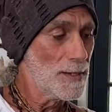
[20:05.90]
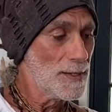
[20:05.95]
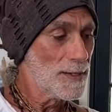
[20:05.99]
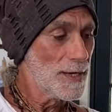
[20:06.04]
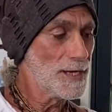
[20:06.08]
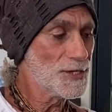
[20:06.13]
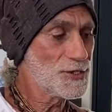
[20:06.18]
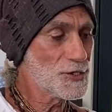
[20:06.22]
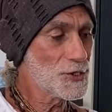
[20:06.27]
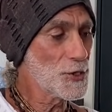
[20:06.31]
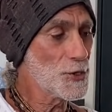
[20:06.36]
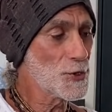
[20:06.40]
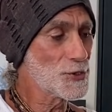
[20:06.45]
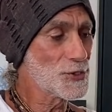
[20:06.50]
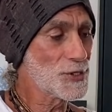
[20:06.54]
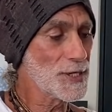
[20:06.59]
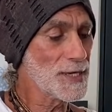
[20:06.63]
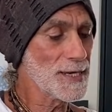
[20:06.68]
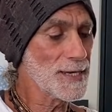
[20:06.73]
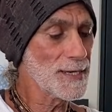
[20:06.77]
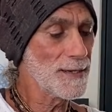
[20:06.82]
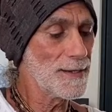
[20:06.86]
It's
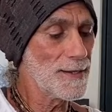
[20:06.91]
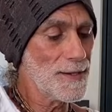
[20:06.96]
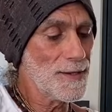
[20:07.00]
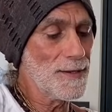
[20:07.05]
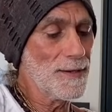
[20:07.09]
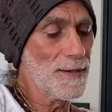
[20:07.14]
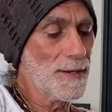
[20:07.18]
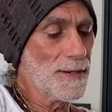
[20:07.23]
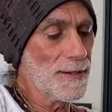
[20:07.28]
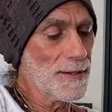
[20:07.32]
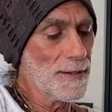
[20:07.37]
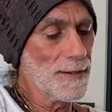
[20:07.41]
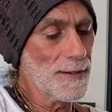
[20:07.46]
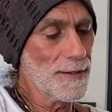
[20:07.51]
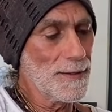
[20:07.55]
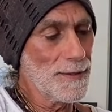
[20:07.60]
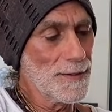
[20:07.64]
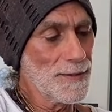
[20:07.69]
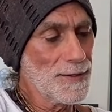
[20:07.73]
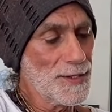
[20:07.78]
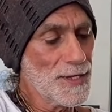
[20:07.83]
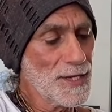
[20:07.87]
usually
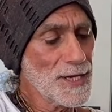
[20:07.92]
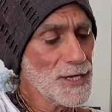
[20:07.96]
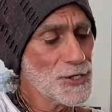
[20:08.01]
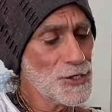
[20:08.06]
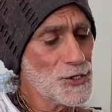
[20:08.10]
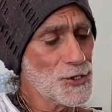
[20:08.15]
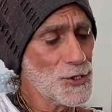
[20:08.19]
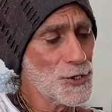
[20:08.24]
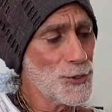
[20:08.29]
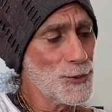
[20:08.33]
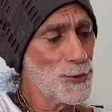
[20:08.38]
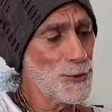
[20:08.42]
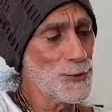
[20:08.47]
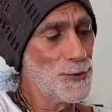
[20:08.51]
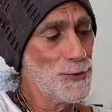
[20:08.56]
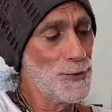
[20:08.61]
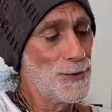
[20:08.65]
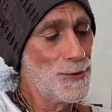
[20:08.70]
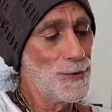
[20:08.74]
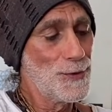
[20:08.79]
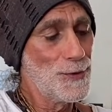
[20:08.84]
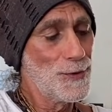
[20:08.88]
these
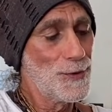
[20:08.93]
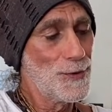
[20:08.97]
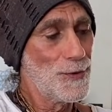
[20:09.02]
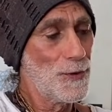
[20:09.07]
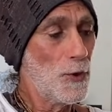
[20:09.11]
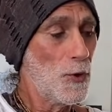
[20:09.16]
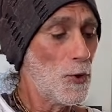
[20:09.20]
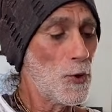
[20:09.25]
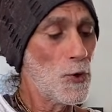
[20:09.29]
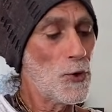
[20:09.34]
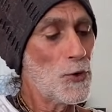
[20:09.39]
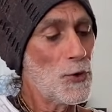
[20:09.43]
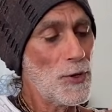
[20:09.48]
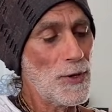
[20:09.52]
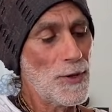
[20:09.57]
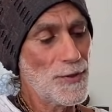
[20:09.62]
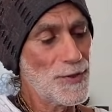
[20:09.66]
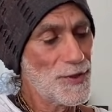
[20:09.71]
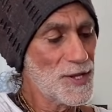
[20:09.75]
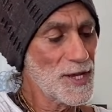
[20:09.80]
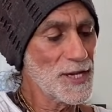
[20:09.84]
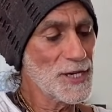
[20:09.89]
two or
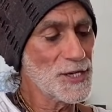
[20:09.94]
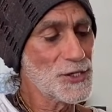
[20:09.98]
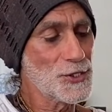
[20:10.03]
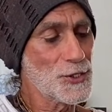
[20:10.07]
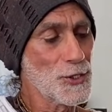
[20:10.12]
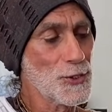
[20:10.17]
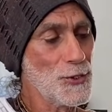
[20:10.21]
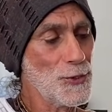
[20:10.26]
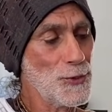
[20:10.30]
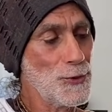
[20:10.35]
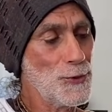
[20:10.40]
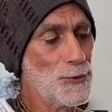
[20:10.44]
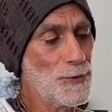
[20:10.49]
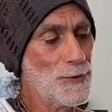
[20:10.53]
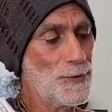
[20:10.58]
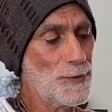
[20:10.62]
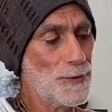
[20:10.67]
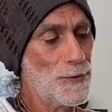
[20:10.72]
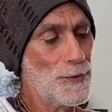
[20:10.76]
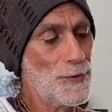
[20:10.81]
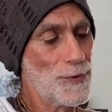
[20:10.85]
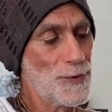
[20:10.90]
these two
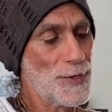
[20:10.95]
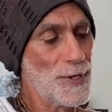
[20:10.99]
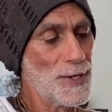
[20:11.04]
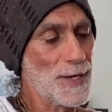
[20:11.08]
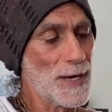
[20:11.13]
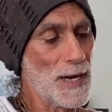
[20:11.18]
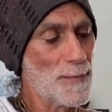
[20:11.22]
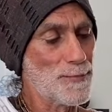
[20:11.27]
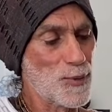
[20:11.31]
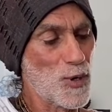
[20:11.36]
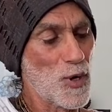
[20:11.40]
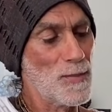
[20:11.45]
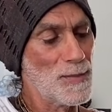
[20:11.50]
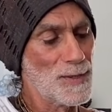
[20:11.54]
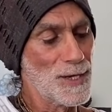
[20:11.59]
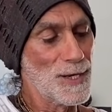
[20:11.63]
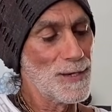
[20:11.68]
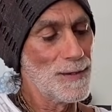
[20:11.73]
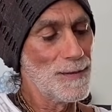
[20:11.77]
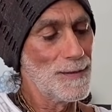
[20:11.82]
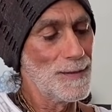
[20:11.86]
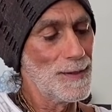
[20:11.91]
that are
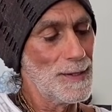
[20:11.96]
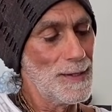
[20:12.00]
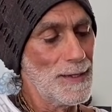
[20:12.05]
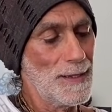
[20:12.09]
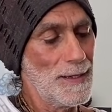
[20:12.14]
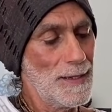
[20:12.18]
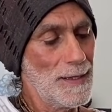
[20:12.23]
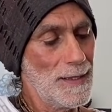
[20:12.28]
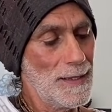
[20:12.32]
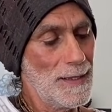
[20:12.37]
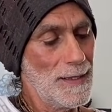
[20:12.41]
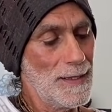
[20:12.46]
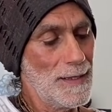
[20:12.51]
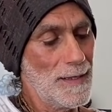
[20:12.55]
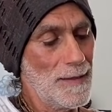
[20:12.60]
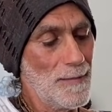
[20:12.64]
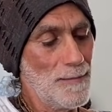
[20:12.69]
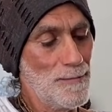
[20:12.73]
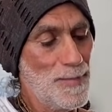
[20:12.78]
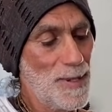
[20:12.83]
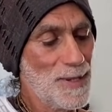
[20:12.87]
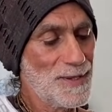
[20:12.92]
prominent,
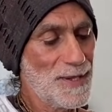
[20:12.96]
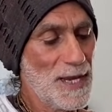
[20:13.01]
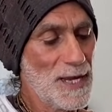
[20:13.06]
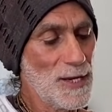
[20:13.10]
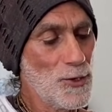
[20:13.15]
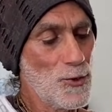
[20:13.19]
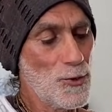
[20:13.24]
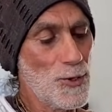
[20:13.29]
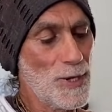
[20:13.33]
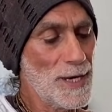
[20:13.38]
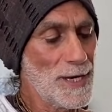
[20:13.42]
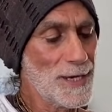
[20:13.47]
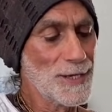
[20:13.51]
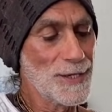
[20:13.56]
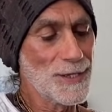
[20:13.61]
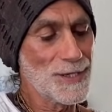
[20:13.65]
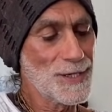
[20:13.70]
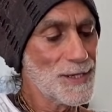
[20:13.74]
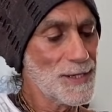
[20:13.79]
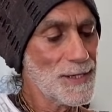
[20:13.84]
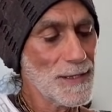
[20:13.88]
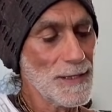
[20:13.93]
but they
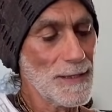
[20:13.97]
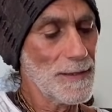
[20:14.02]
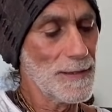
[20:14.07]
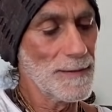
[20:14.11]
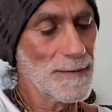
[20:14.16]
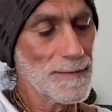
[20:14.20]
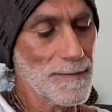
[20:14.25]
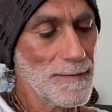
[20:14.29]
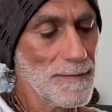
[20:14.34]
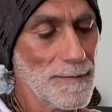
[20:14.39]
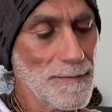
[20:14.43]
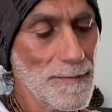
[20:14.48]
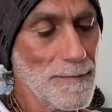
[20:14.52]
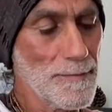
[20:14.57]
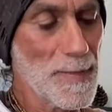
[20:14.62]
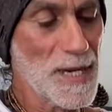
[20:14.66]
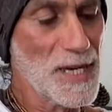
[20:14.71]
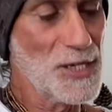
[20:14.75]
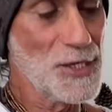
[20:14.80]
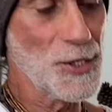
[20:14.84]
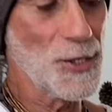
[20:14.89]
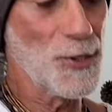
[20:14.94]
always
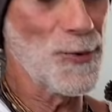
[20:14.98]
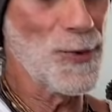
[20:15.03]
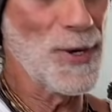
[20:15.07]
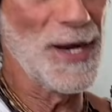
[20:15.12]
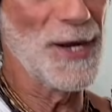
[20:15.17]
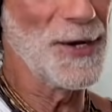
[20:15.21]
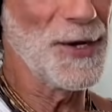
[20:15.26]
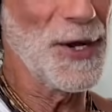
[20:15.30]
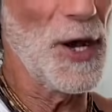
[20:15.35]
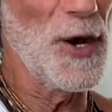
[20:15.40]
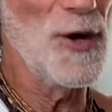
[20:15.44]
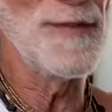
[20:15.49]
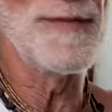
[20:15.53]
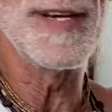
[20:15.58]
mix it around over